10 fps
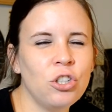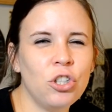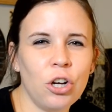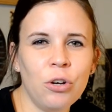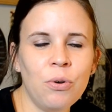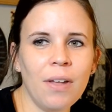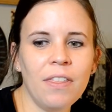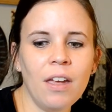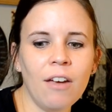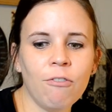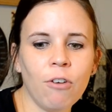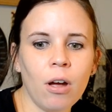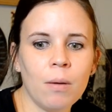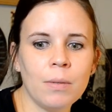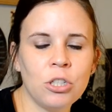Joe, I think,
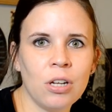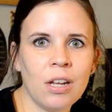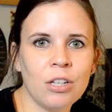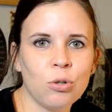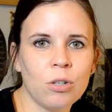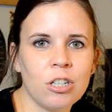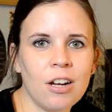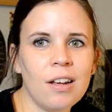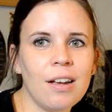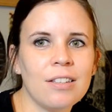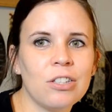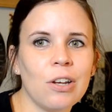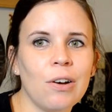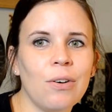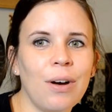from Ginny and Georgia. And so
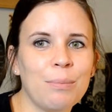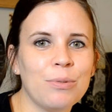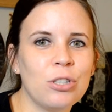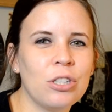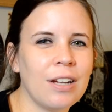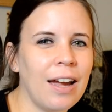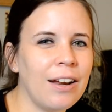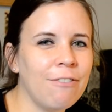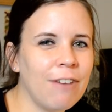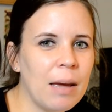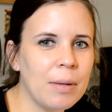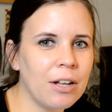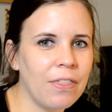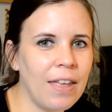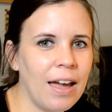I'm kind of vibing
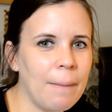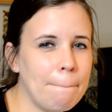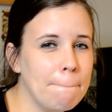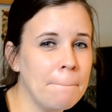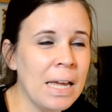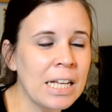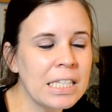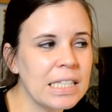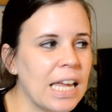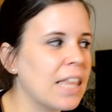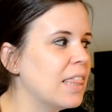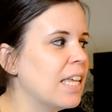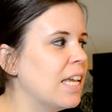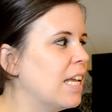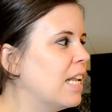on that mix. And
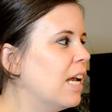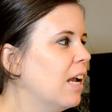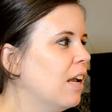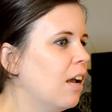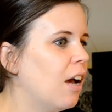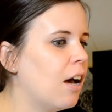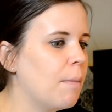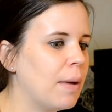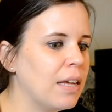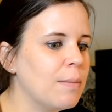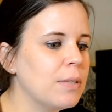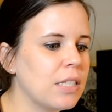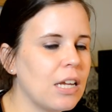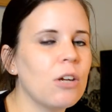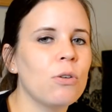then um, my
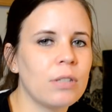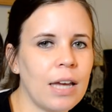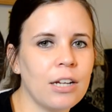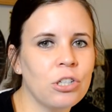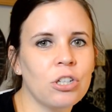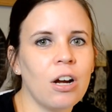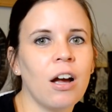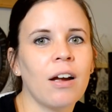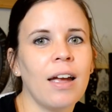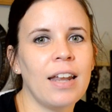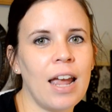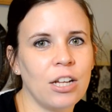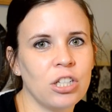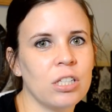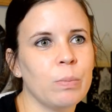MC who's high strung
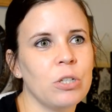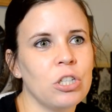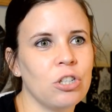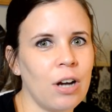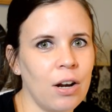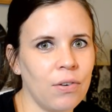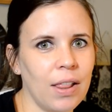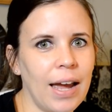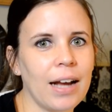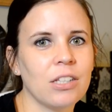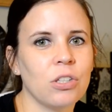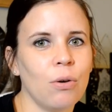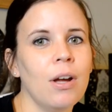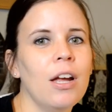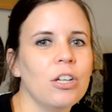anxious, but she's trying to relax. So
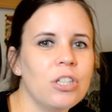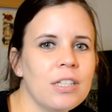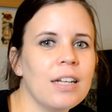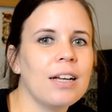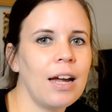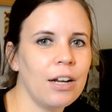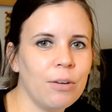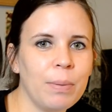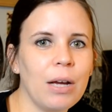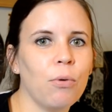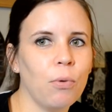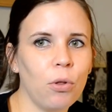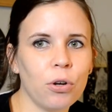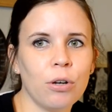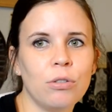she's going to kind of be a
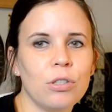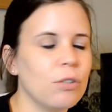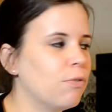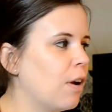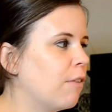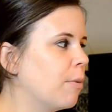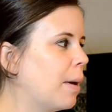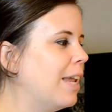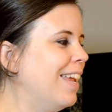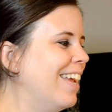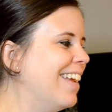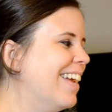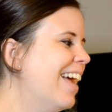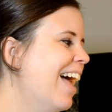roller coaster for everybody.